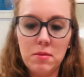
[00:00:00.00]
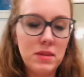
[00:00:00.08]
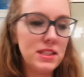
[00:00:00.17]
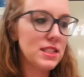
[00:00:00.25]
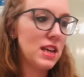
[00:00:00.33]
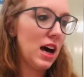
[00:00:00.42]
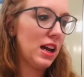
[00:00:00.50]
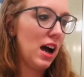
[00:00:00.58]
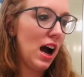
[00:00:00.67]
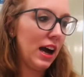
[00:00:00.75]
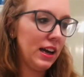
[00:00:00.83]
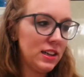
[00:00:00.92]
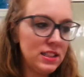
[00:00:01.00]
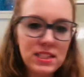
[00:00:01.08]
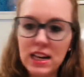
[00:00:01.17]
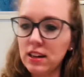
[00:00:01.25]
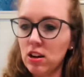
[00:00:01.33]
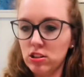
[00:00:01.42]
It's got ion
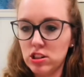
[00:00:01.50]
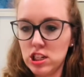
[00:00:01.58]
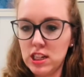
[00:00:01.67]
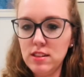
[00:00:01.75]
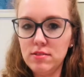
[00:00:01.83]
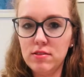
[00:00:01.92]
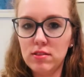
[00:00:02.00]
technology.